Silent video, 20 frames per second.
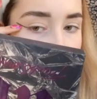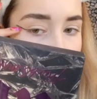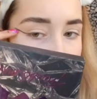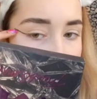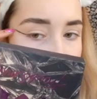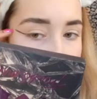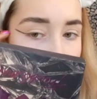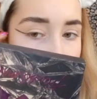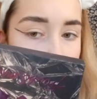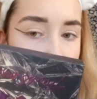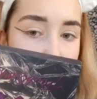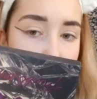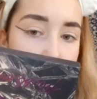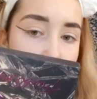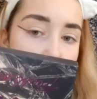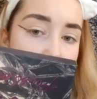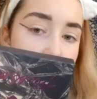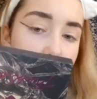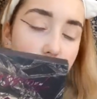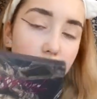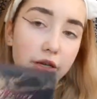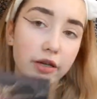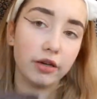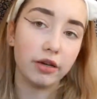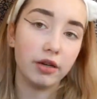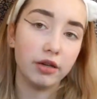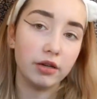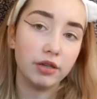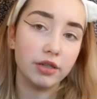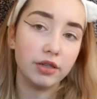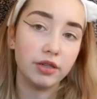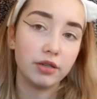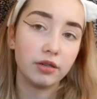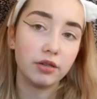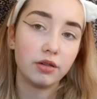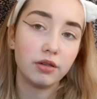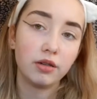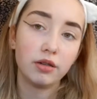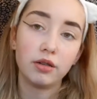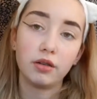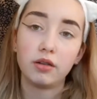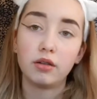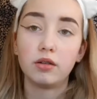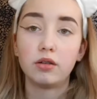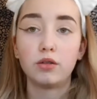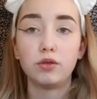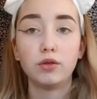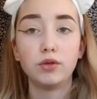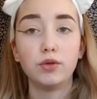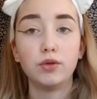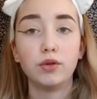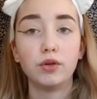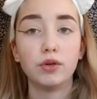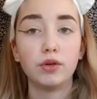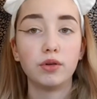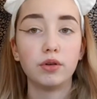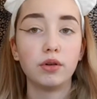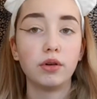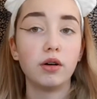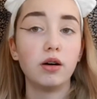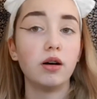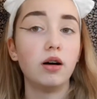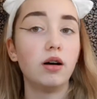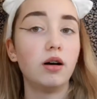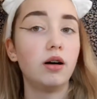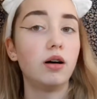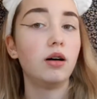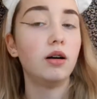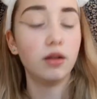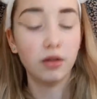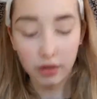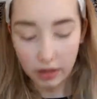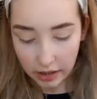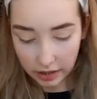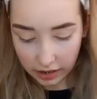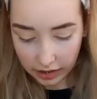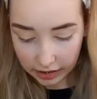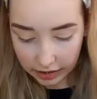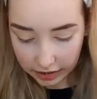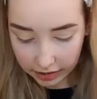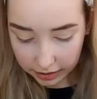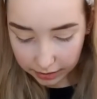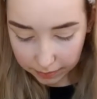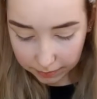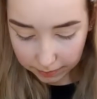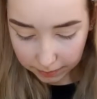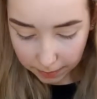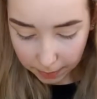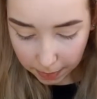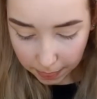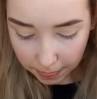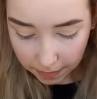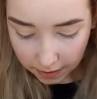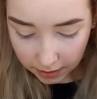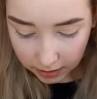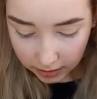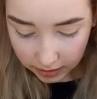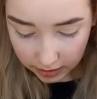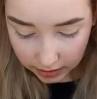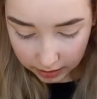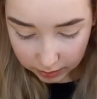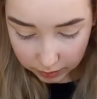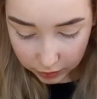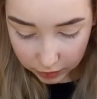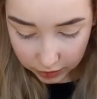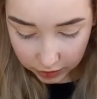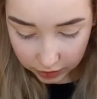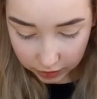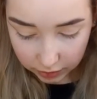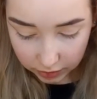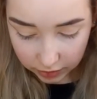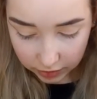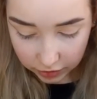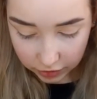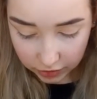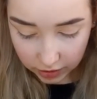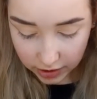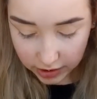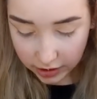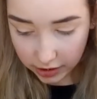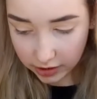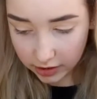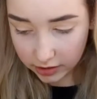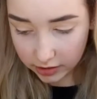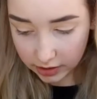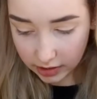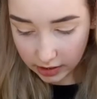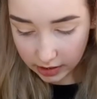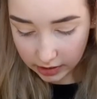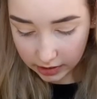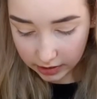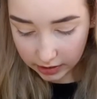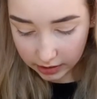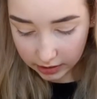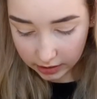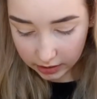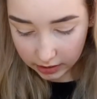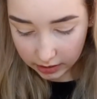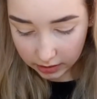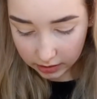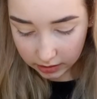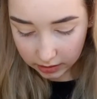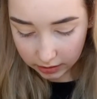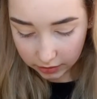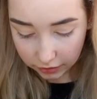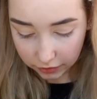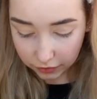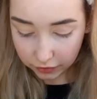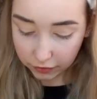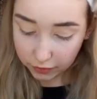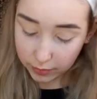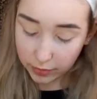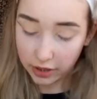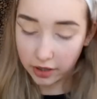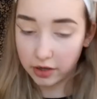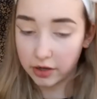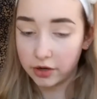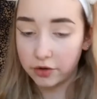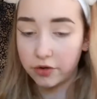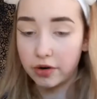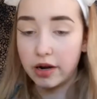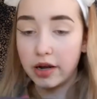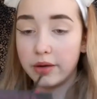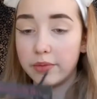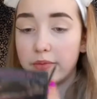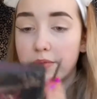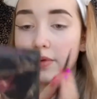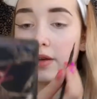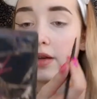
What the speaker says: up a little bit because, I like it. Okay, I'm just going to draw the other line on my other eye